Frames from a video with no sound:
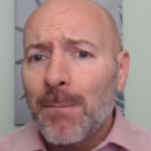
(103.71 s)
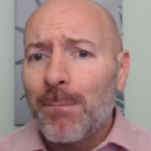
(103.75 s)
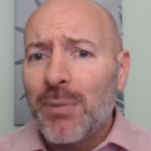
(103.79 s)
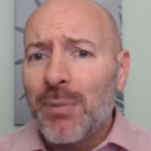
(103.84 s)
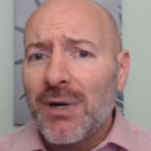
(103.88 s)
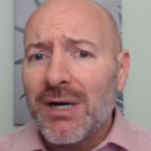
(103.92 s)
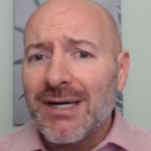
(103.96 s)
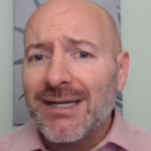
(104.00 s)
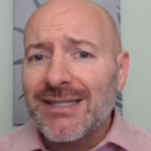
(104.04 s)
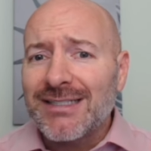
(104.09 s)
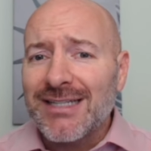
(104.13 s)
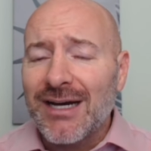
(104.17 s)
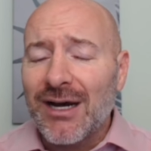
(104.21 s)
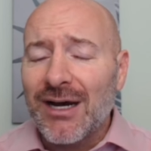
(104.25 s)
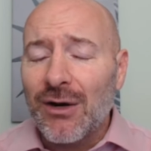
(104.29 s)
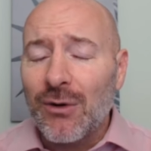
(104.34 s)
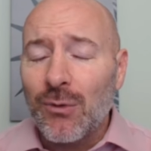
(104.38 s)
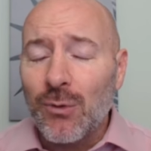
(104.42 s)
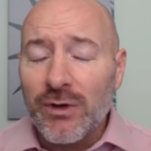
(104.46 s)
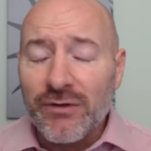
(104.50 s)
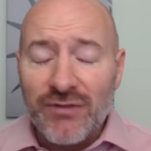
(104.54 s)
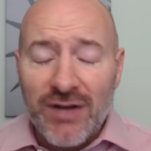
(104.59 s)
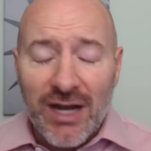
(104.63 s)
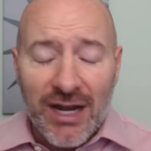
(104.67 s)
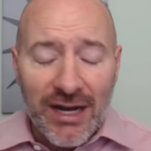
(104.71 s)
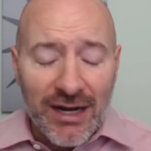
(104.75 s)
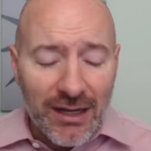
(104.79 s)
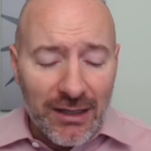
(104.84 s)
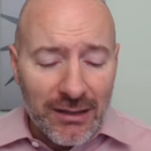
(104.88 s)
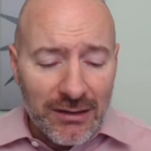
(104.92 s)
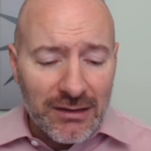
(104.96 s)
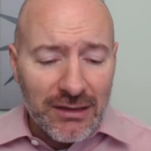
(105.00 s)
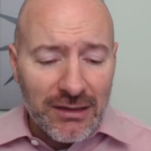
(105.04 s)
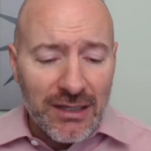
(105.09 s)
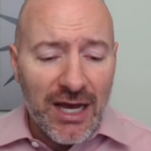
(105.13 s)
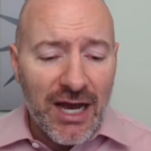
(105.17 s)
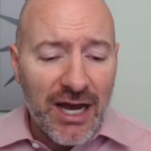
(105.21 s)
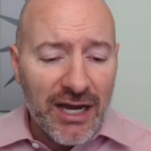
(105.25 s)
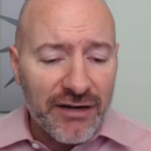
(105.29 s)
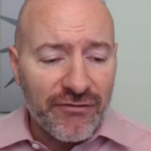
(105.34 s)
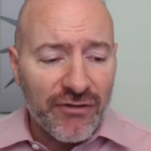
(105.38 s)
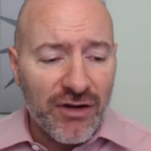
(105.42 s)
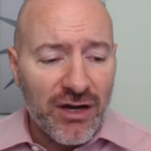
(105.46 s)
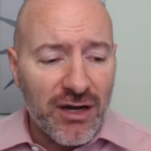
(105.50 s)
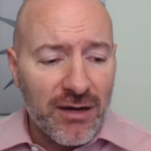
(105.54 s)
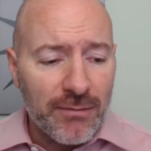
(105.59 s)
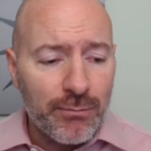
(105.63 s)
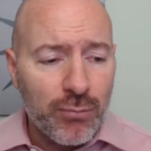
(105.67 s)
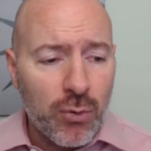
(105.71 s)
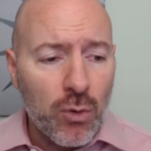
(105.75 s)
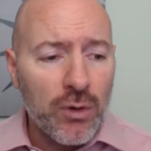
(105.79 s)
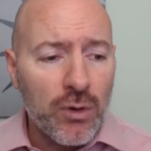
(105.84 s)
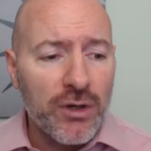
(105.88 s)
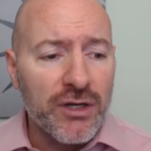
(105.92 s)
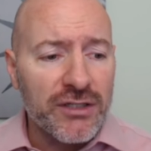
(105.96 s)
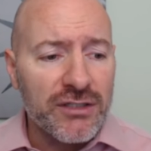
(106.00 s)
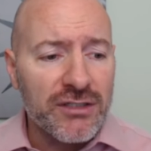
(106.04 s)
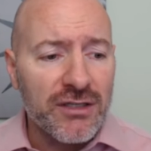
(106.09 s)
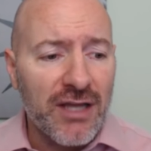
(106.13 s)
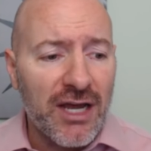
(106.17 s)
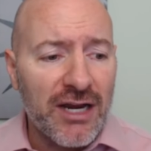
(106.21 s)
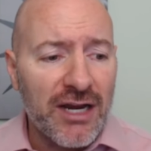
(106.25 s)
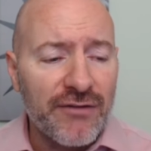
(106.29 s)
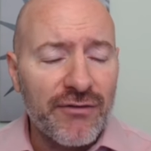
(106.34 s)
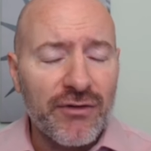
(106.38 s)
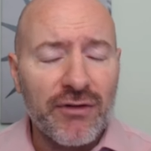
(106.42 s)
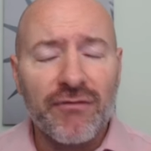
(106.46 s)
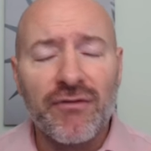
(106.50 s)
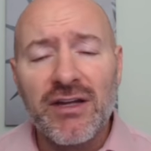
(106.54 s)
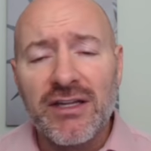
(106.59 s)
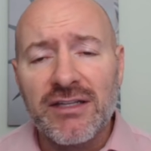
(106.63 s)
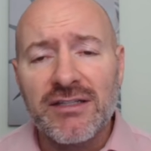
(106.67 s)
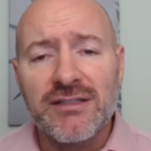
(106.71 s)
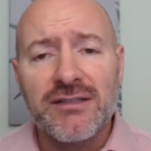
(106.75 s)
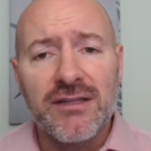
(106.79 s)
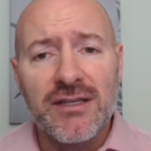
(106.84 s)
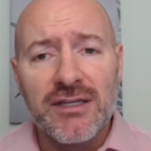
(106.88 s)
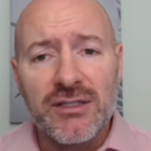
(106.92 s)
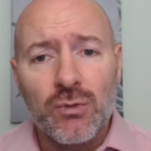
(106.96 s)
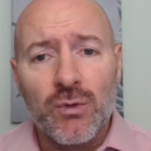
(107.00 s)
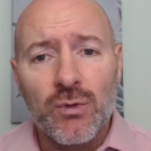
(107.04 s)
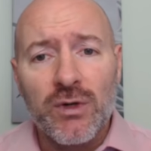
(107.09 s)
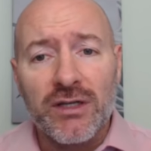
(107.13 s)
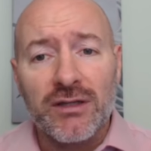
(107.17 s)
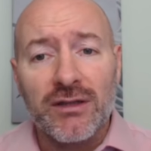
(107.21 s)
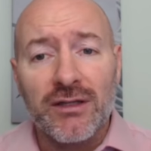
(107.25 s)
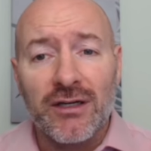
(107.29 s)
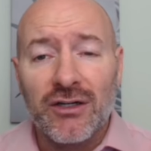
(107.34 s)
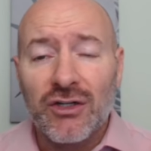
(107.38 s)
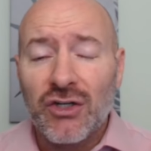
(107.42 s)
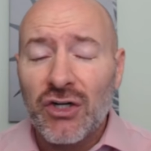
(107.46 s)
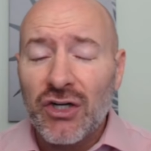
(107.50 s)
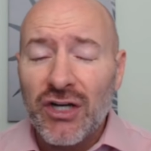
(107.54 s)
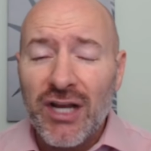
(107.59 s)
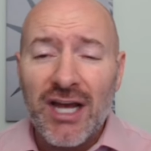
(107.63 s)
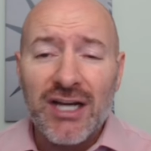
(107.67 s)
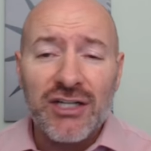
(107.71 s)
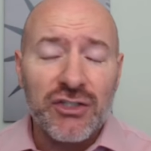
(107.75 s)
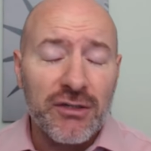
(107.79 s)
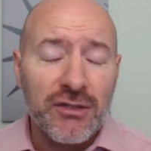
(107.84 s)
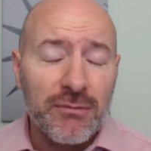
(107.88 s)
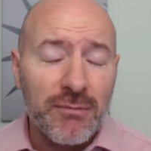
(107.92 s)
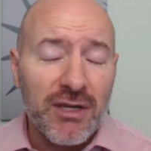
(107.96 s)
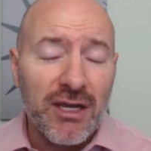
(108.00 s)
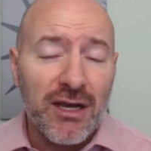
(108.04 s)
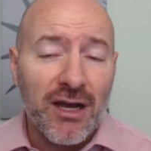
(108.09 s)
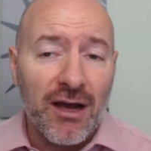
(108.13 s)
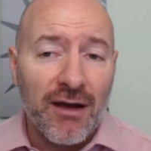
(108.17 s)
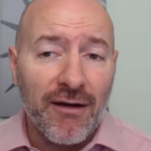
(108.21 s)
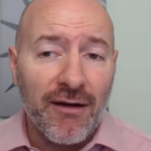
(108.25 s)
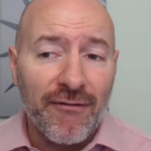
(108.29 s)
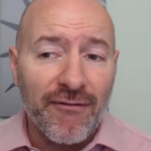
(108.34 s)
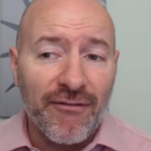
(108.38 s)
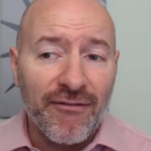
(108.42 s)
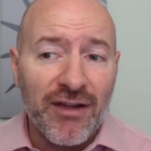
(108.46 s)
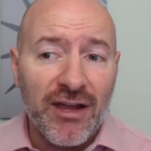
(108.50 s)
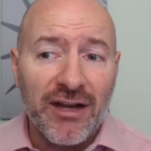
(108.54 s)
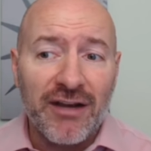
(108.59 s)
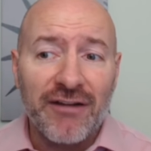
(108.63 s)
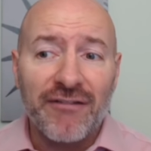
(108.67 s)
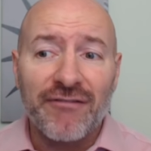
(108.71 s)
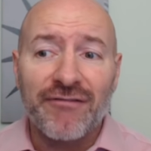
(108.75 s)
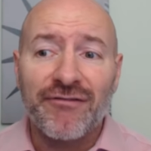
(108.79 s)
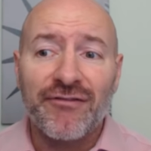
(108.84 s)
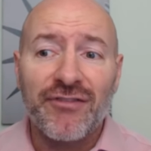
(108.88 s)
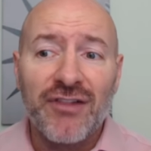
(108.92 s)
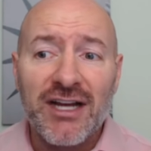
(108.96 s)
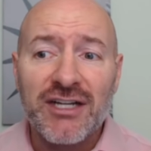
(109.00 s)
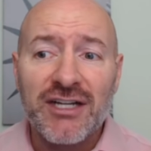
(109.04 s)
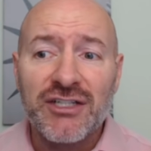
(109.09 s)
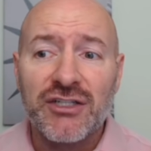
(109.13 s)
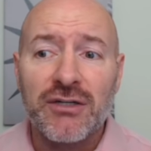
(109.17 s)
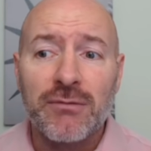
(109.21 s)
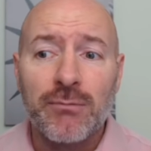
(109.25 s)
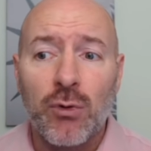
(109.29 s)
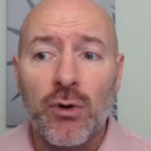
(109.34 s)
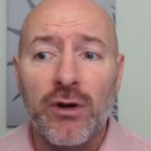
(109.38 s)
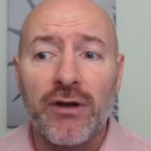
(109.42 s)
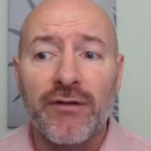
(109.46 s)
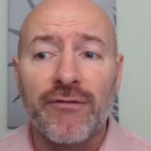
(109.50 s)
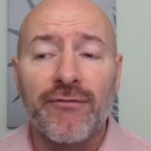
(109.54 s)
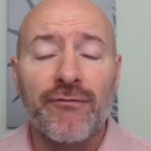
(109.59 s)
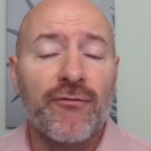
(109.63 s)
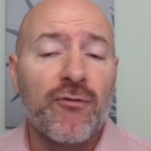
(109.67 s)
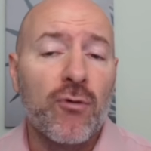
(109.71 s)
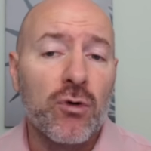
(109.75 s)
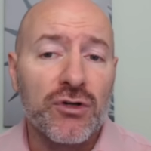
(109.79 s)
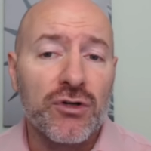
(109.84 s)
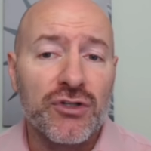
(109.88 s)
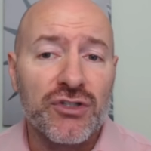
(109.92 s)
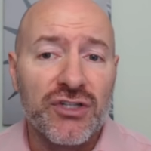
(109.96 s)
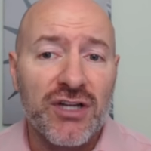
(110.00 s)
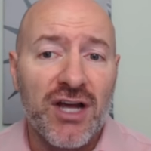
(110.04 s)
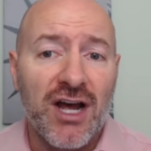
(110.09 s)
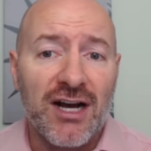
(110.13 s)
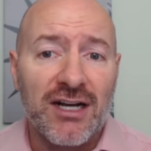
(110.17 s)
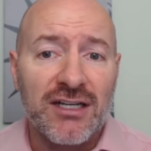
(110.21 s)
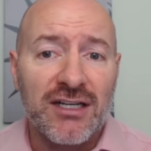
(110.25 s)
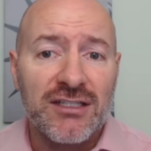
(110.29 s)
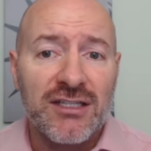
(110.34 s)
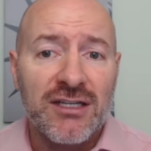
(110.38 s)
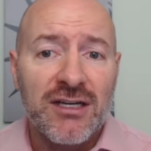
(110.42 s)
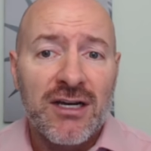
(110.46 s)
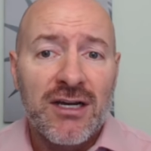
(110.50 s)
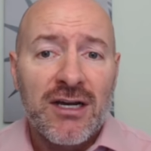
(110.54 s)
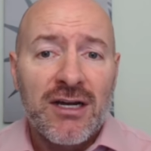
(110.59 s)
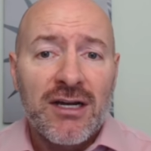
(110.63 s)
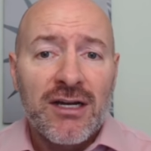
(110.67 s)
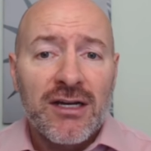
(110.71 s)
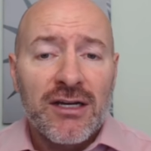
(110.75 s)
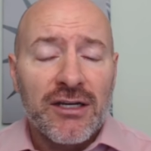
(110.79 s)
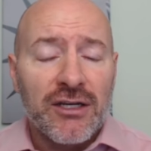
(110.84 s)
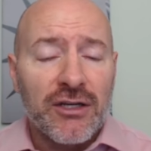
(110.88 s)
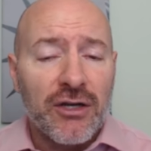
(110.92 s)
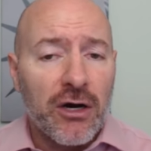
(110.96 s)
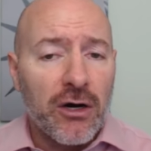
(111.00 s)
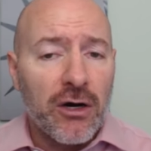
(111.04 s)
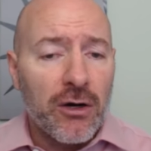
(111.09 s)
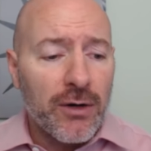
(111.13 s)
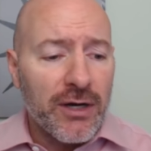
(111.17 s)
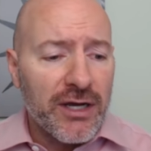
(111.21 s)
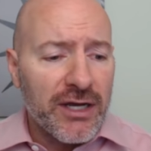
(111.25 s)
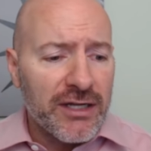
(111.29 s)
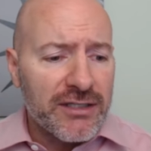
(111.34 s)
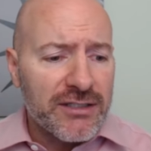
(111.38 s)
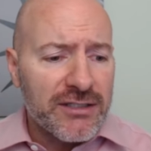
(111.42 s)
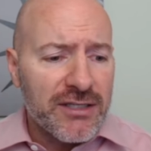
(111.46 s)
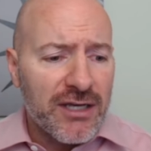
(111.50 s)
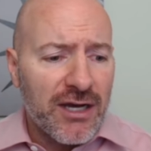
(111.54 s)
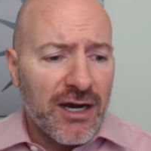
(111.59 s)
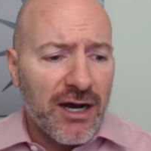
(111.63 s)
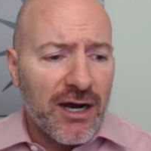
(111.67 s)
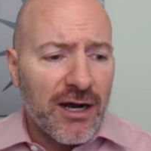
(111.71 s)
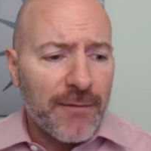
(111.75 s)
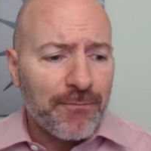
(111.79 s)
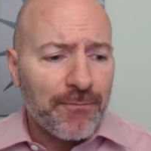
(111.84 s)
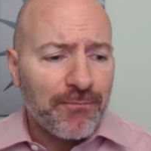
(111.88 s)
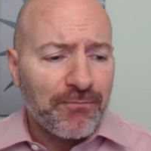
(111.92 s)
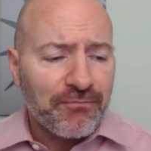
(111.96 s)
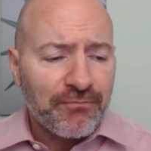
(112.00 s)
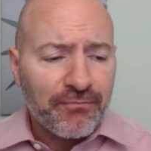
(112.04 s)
But uh, we've got a lot of uh, points, a lot of events this week that could actually be a, an inflection point for stocks. You know, it's uh,